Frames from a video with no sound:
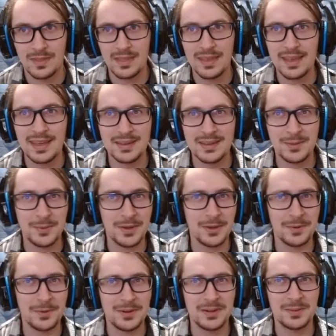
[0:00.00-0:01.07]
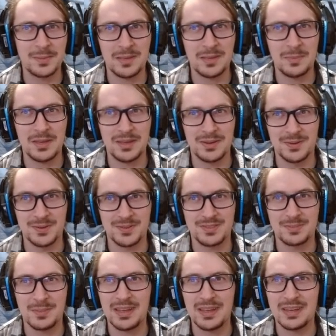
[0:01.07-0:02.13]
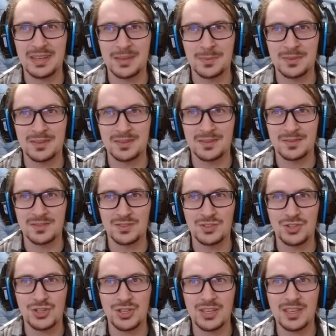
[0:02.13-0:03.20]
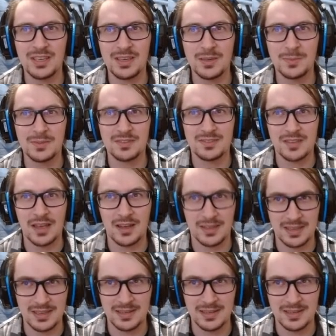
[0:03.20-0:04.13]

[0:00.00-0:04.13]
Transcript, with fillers: Anyway, where are my manners? My name is Shiki Misaki.